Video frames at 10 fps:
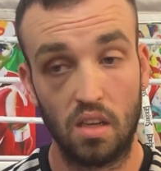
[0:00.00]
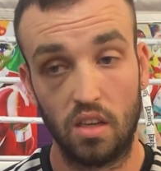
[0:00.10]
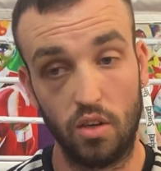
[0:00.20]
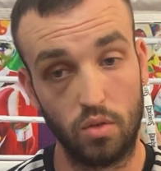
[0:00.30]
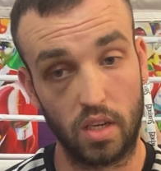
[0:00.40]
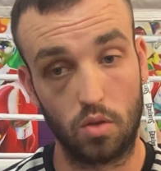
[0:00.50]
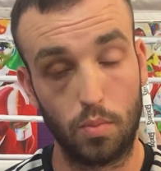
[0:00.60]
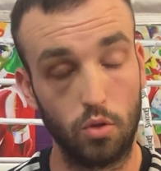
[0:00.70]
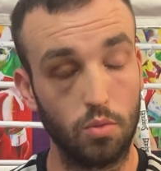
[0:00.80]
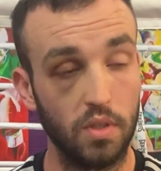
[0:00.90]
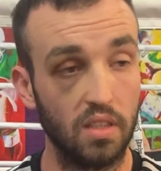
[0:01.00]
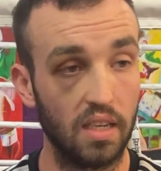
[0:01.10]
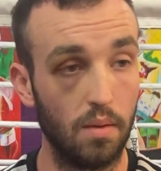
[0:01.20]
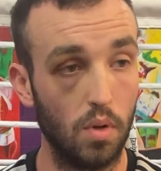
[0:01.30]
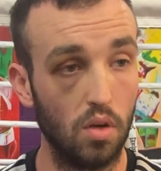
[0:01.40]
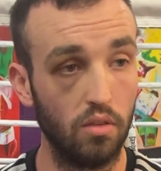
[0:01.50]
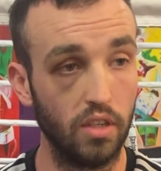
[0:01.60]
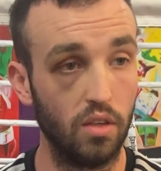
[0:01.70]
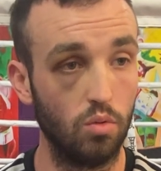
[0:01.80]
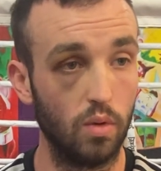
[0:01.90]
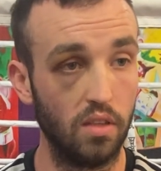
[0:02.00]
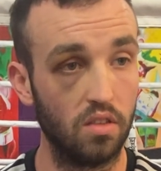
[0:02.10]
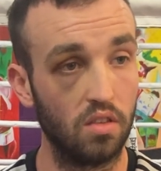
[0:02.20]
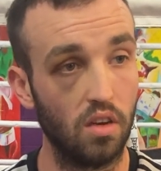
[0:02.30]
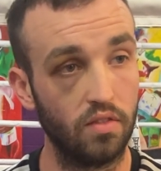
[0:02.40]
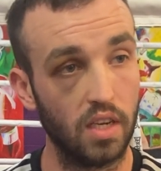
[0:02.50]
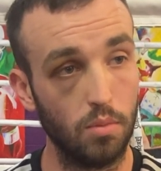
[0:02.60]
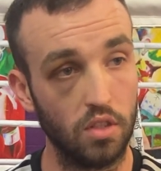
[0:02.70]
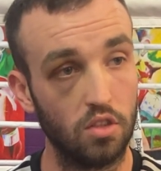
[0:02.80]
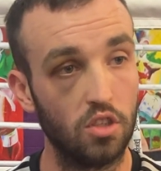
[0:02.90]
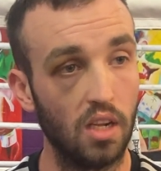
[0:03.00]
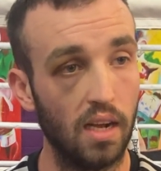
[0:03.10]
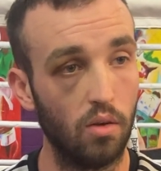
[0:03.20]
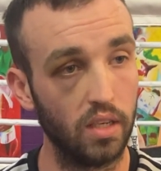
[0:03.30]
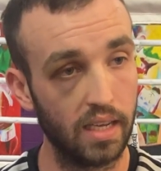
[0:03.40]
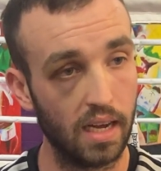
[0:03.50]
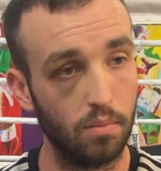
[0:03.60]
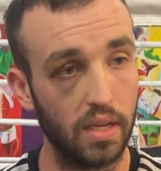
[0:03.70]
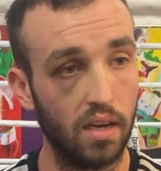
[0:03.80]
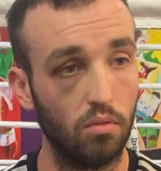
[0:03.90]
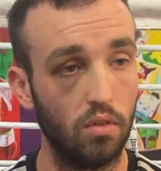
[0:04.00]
He knows how to push me to get more. He knows when to sort of tell me to chill out and calm down.